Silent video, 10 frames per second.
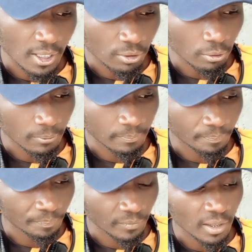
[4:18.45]
So
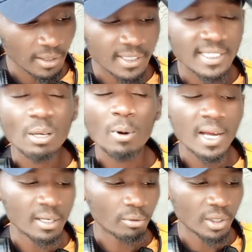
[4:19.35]
this is a
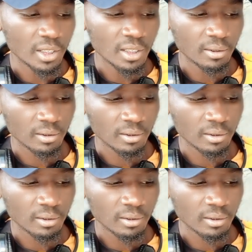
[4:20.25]
1 already.